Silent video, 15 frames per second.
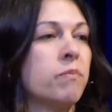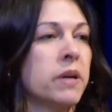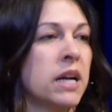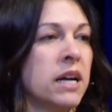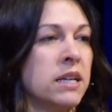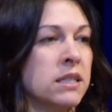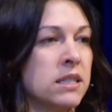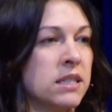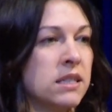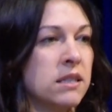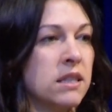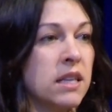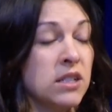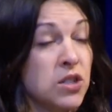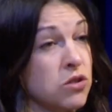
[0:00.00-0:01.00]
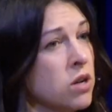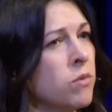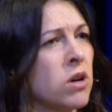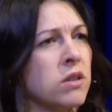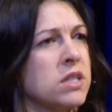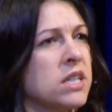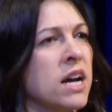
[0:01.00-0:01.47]
because they scream
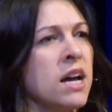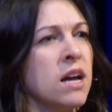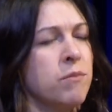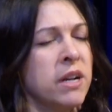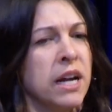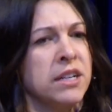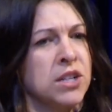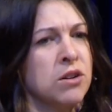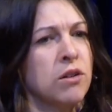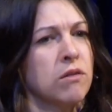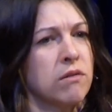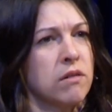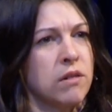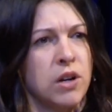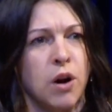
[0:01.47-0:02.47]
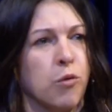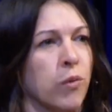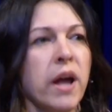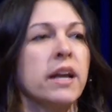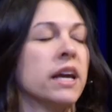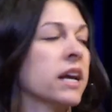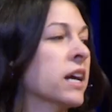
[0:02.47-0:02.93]
all the time, and I don't go
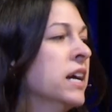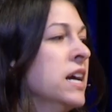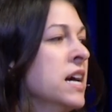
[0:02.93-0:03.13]
running.